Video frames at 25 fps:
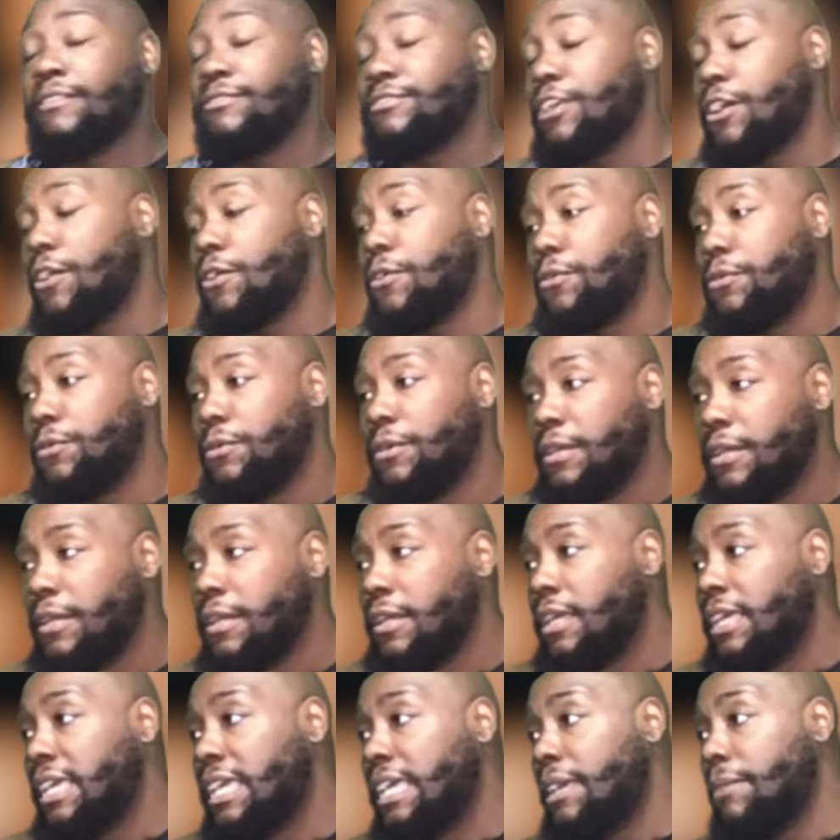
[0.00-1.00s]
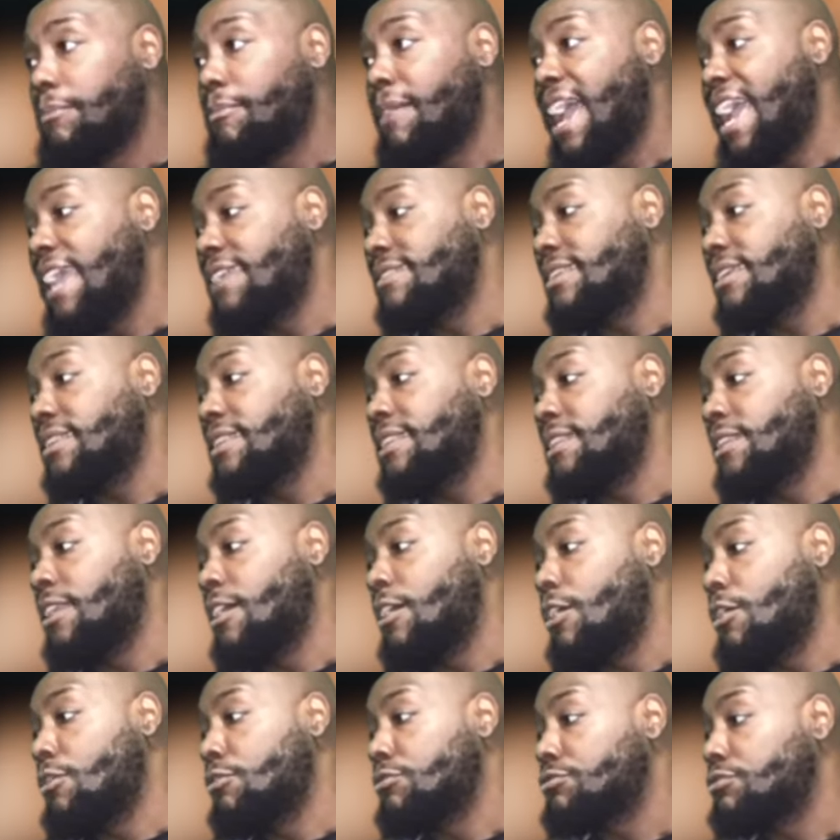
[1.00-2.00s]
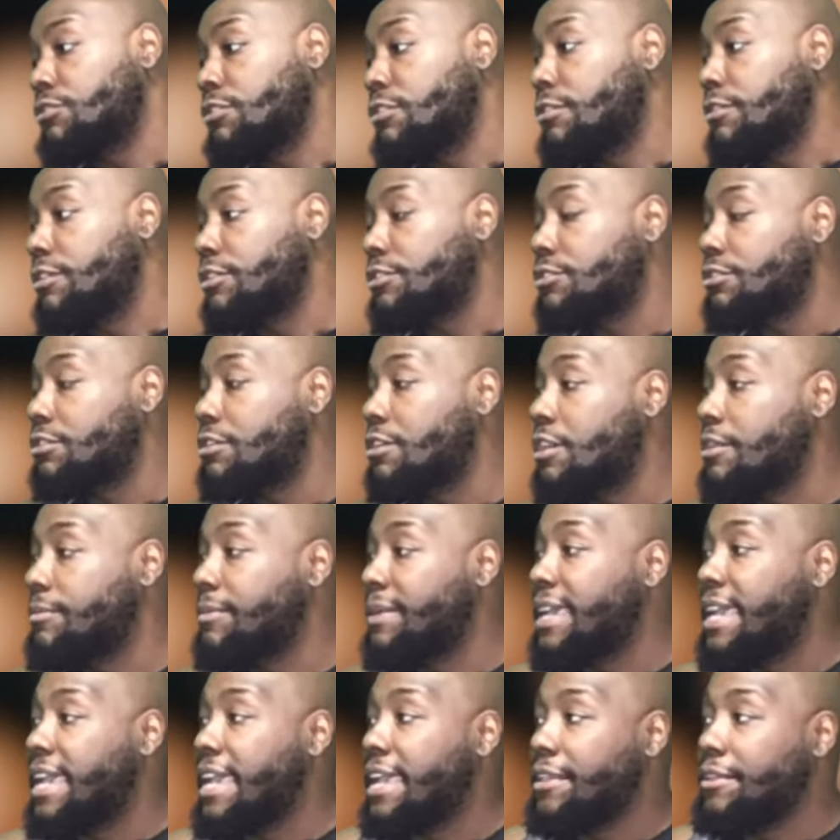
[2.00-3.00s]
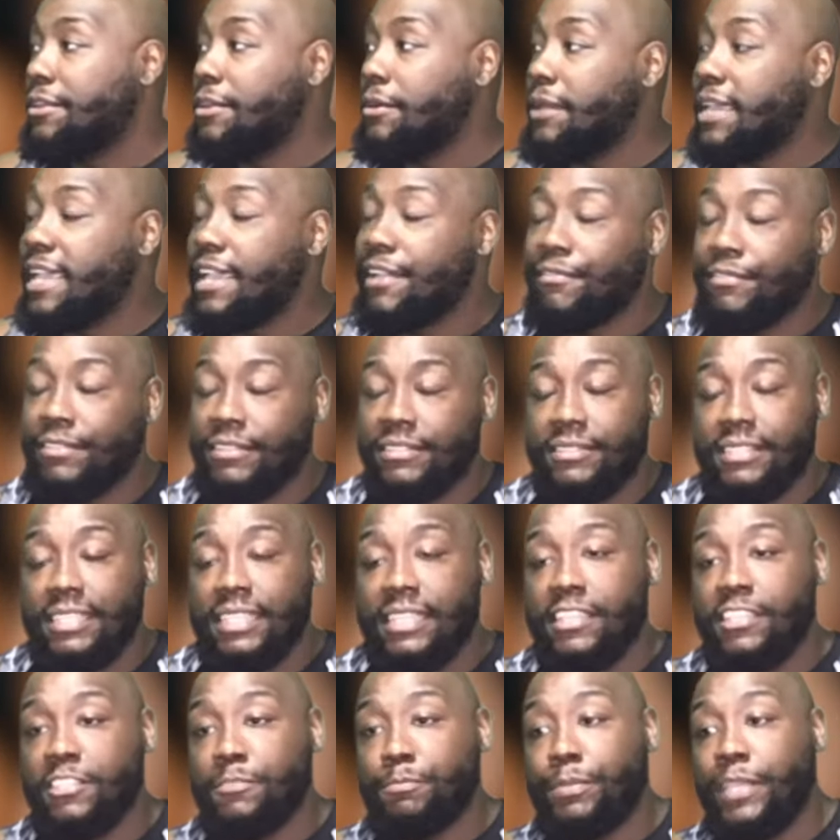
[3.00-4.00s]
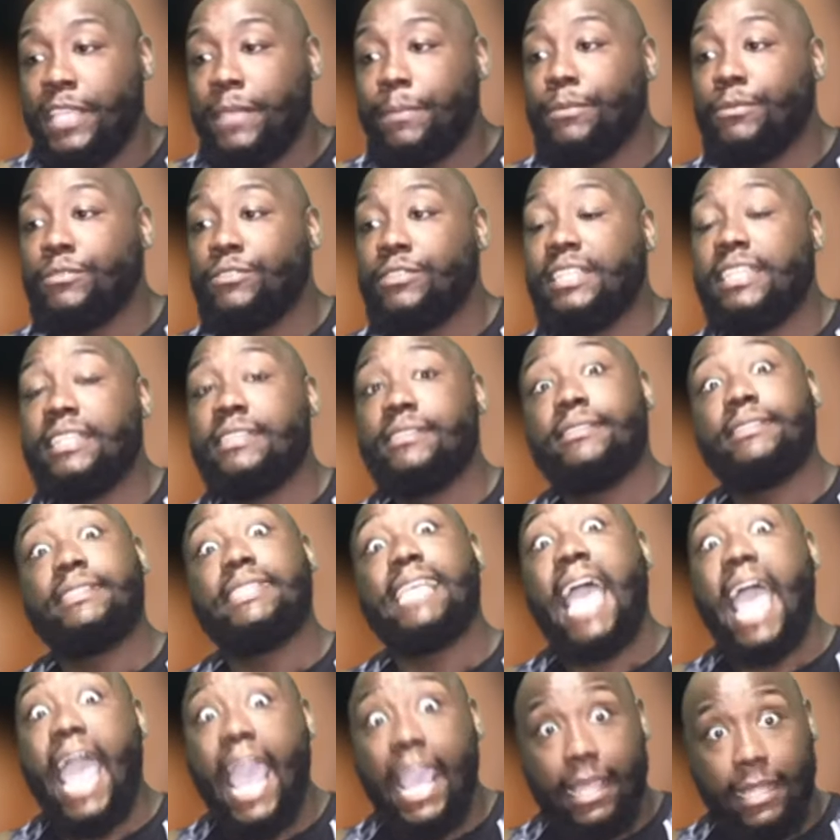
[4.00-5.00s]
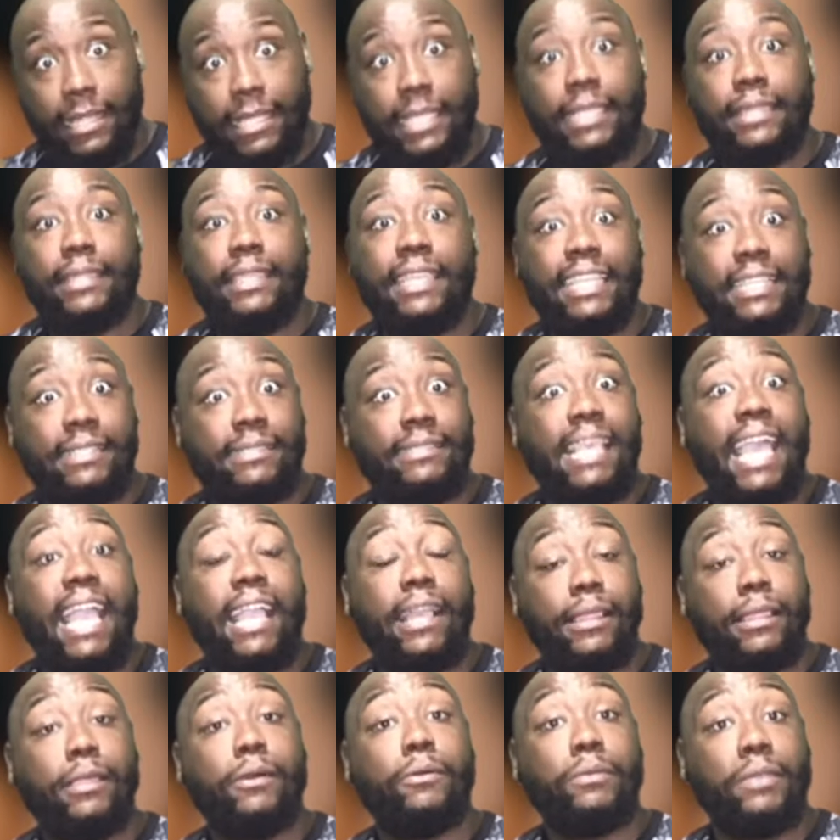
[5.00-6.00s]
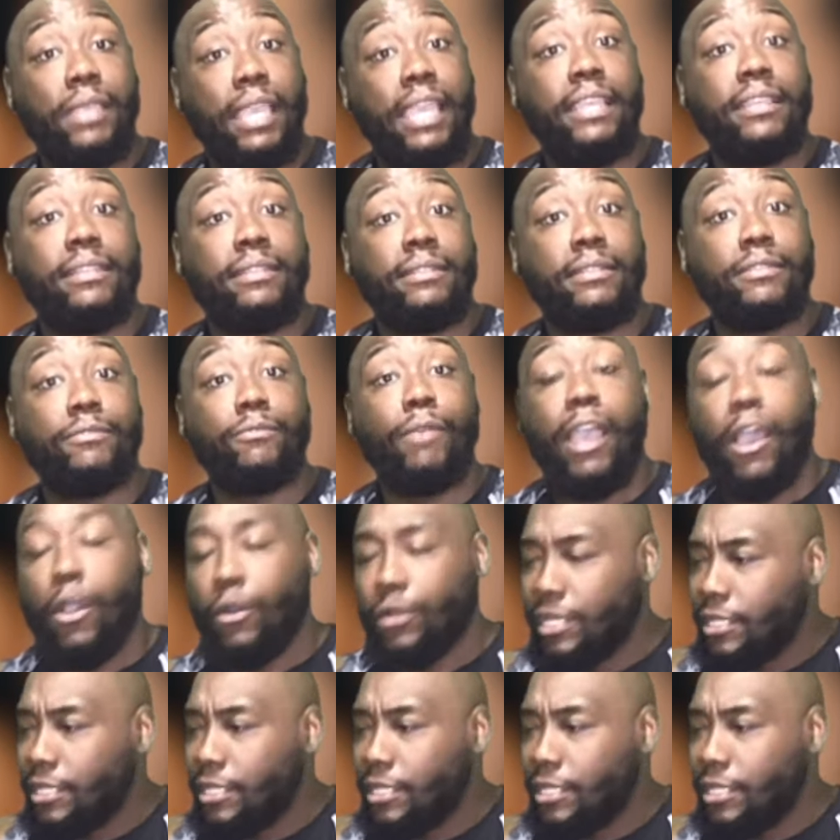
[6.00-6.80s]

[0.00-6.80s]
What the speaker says: So basically, long story short, man, Evan sent his people to the exact location, right?